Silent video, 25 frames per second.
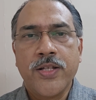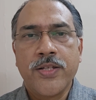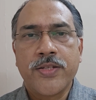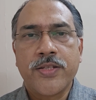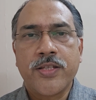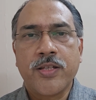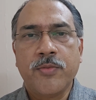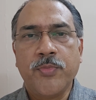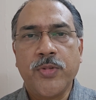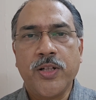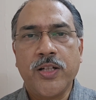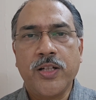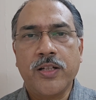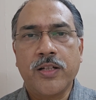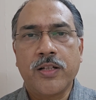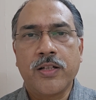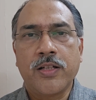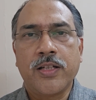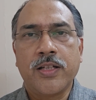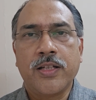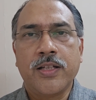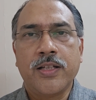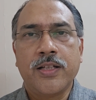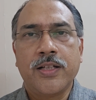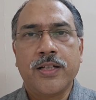
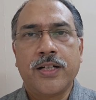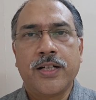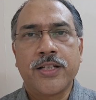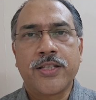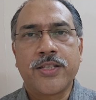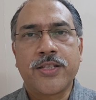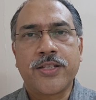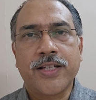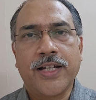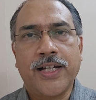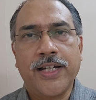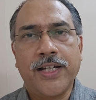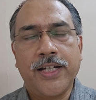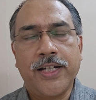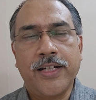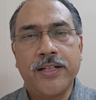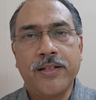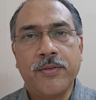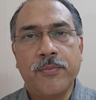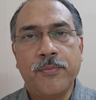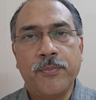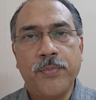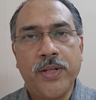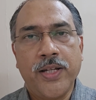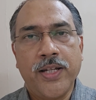Similarly, a child
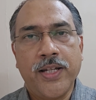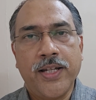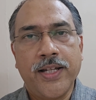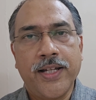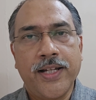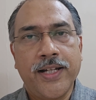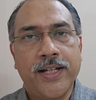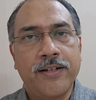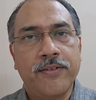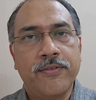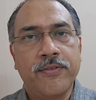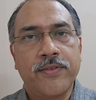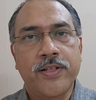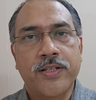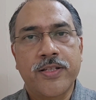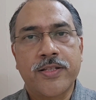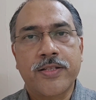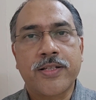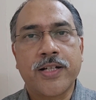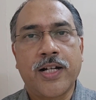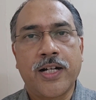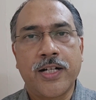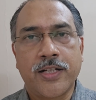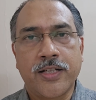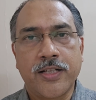may have
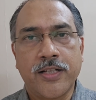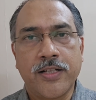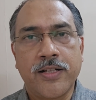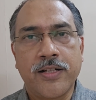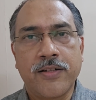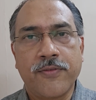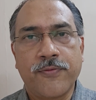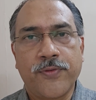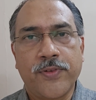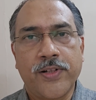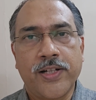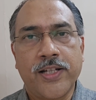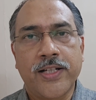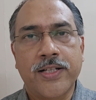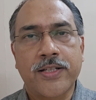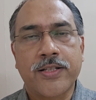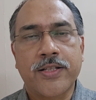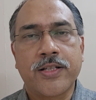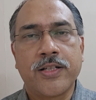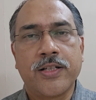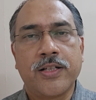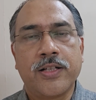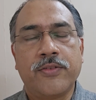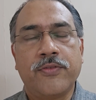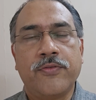startle
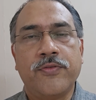reflex,